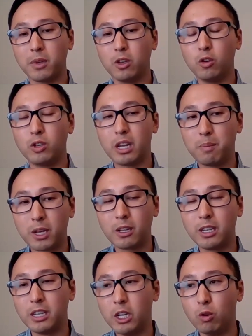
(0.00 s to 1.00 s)
you
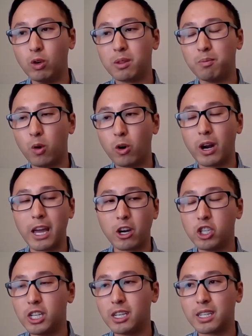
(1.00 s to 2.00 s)
typically deal with more
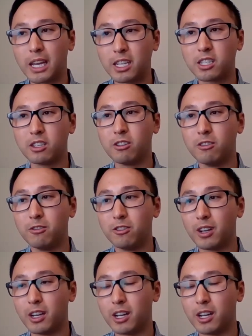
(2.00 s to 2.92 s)
energy intensive